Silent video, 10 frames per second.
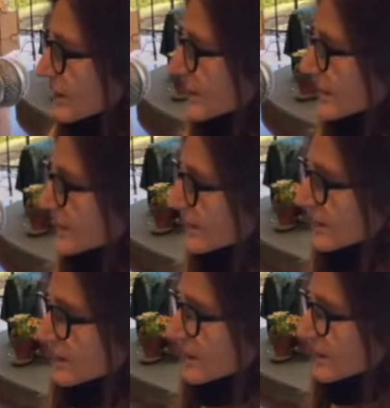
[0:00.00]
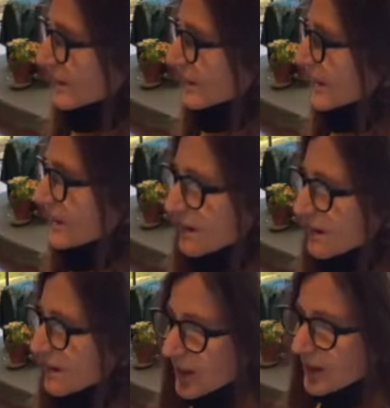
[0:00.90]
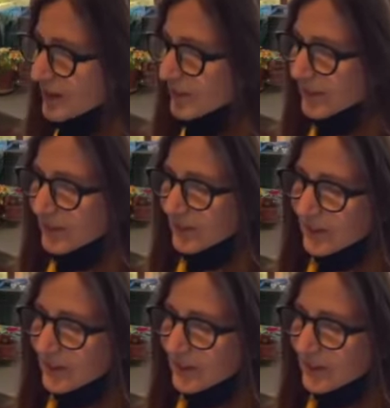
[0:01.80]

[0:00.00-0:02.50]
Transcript: thing that never dies.